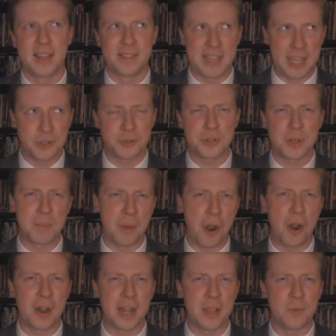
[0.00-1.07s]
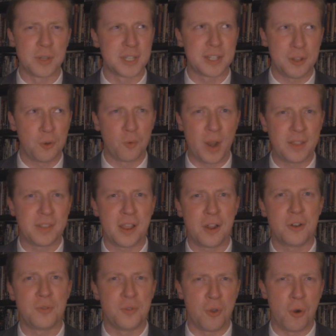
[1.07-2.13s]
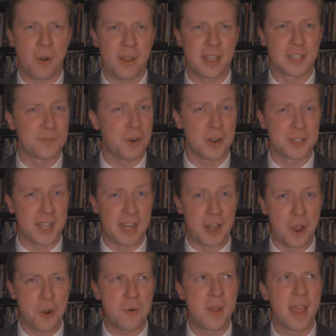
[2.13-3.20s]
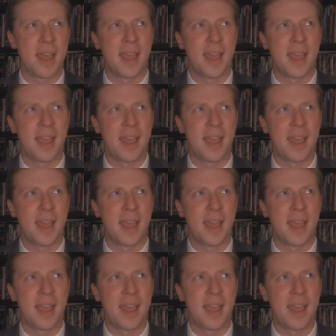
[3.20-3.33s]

The interested party was still right there in New York, as far as I know.